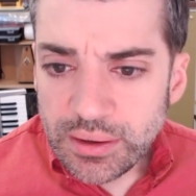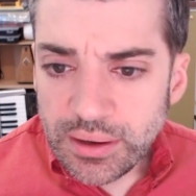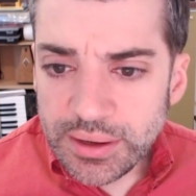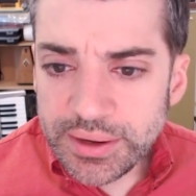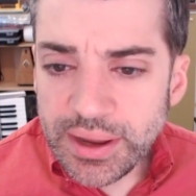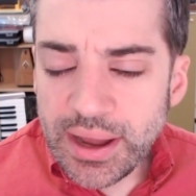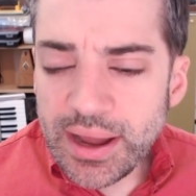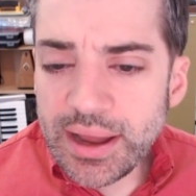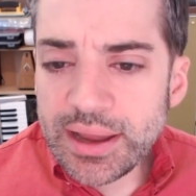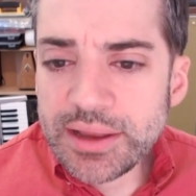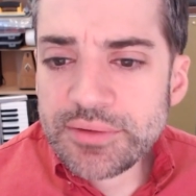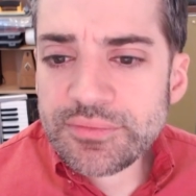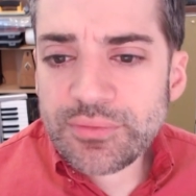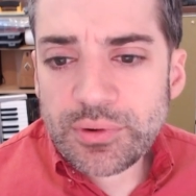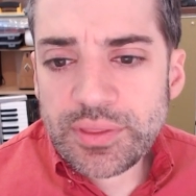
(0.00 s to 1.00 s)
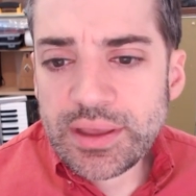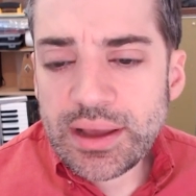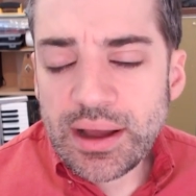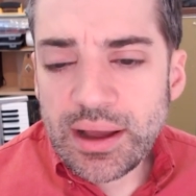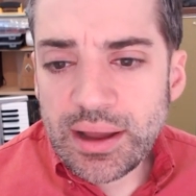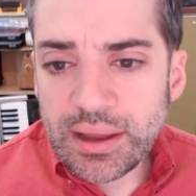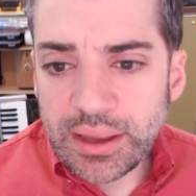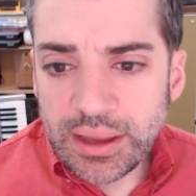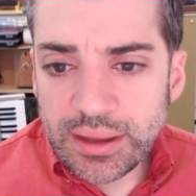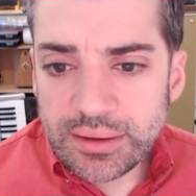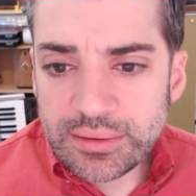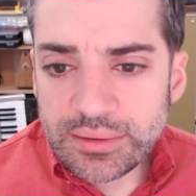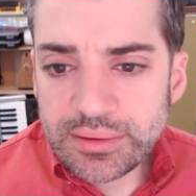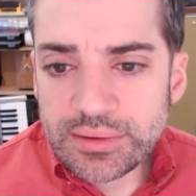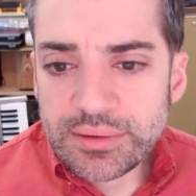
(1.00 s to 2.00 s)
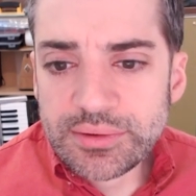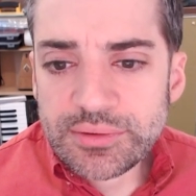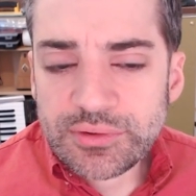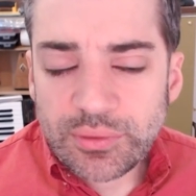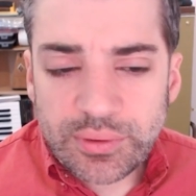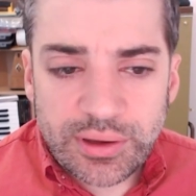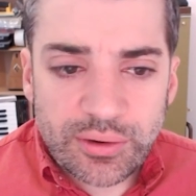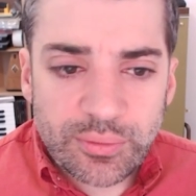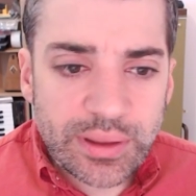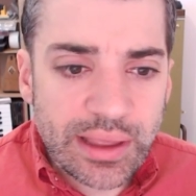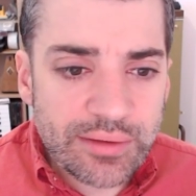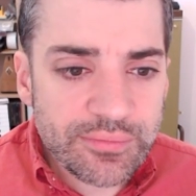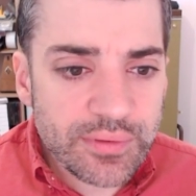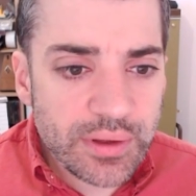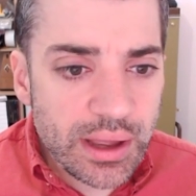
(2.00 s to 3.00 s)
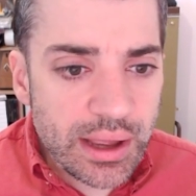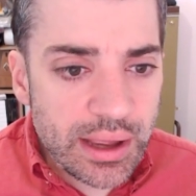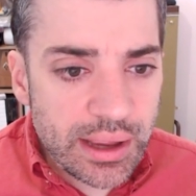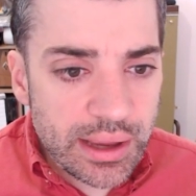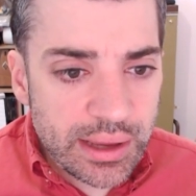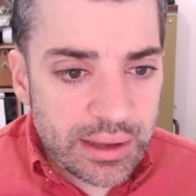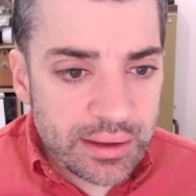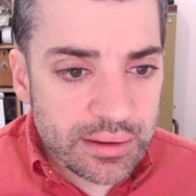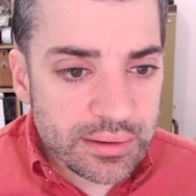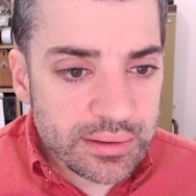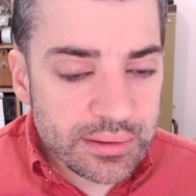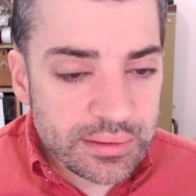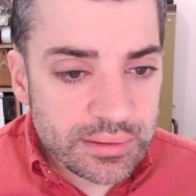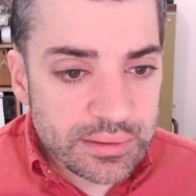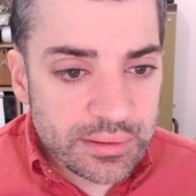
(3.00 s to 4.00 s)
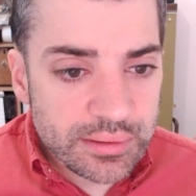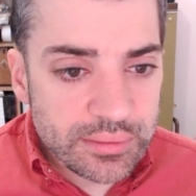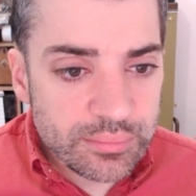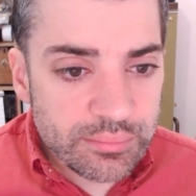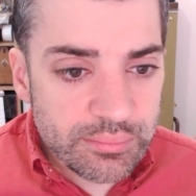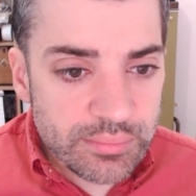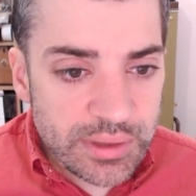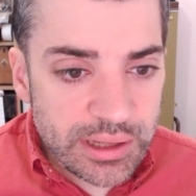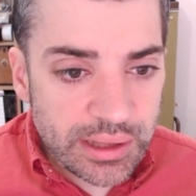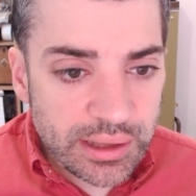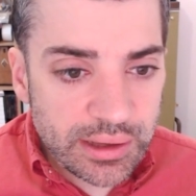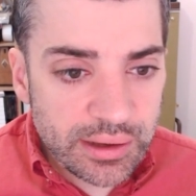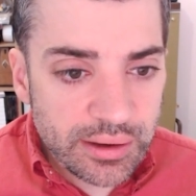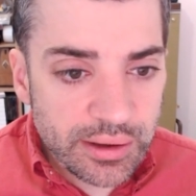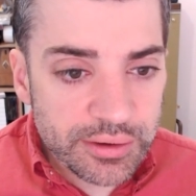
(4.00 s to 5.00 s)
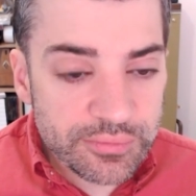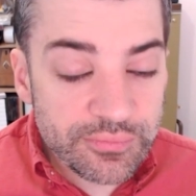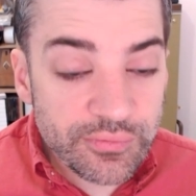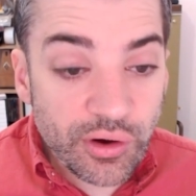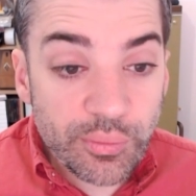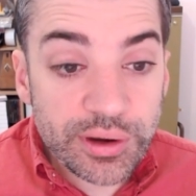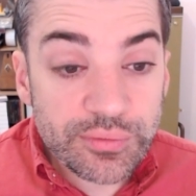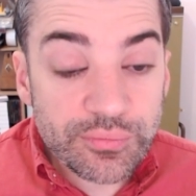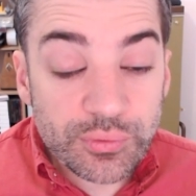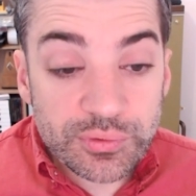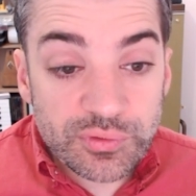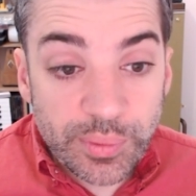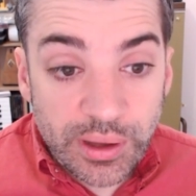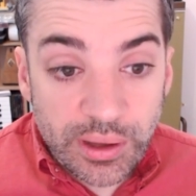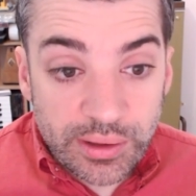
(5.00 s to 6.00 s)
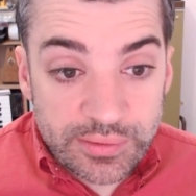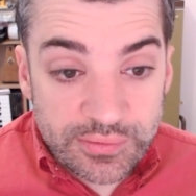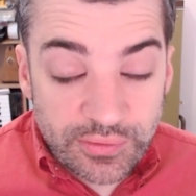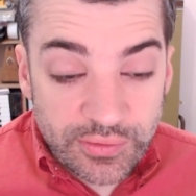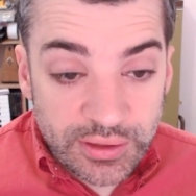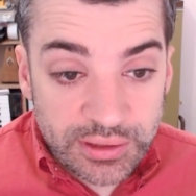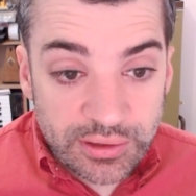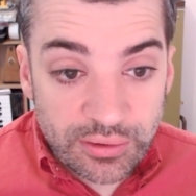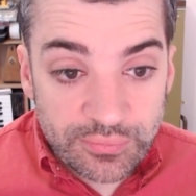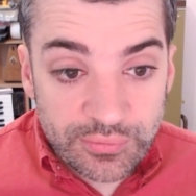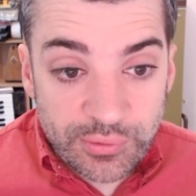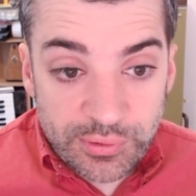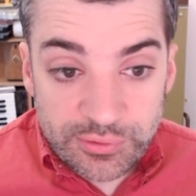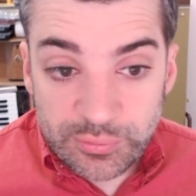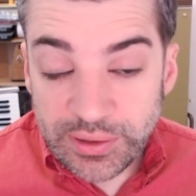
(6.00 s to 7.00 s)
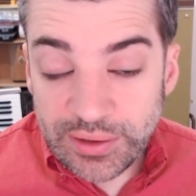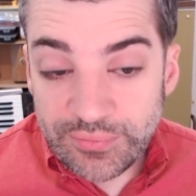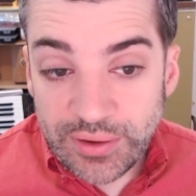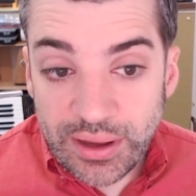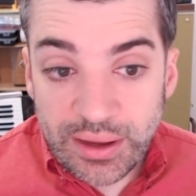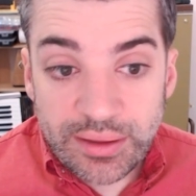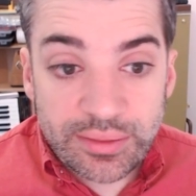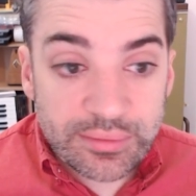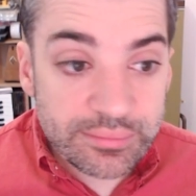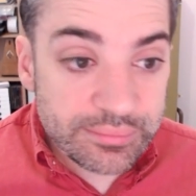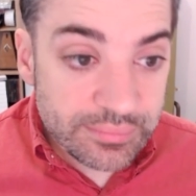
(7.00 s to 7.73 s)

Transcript: An eye for the eye. So here we have eye... meaning an affirmative response. And then here, of course, we have eye, the,